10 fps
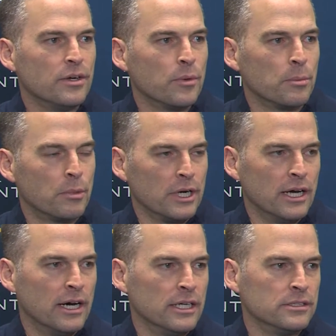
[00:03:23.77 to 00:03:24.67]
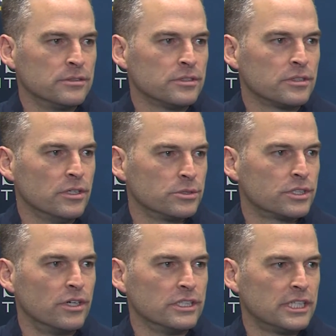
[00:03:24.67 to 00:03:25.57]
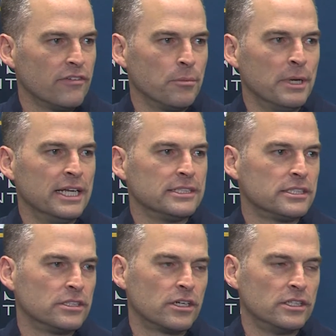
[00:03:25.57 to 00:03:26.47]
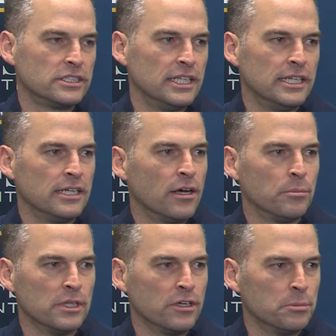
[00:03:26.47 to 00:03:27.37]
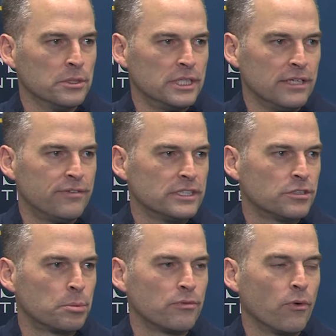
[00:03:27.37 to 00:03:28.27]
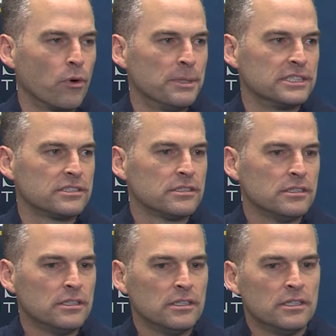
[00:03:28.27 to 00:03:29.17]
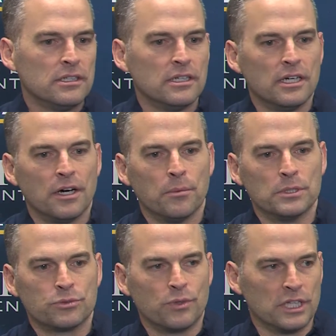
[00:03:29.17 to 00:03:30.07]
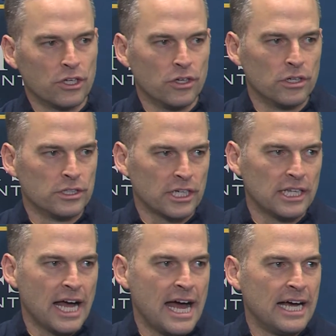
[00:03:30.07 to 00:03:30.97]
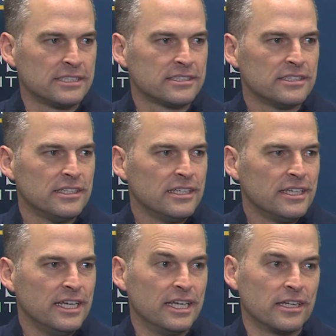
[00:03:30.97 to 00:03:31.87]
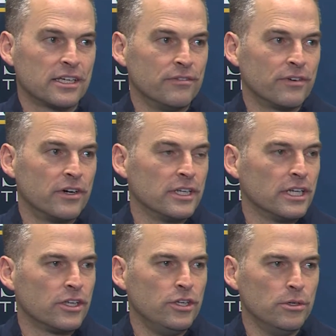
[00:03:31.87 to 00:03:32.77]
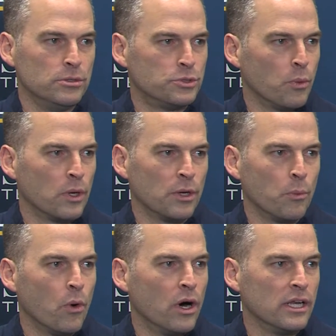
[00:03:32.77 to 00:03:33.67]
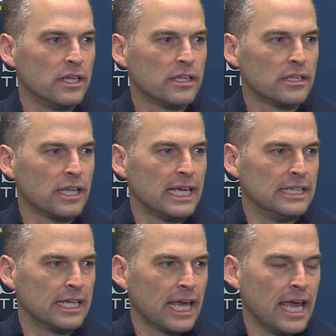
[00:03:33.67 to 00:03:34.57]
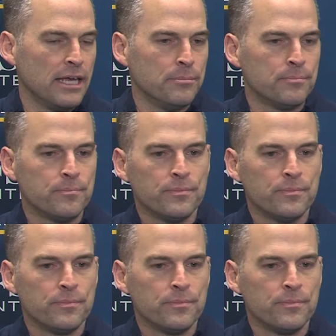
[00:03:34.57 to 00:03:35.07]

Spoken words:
where Breon goes 37 minutes and turns in an unbelievable defensive performance. Was really good on the glass. Hit, converted a huge 1-1 late in the game.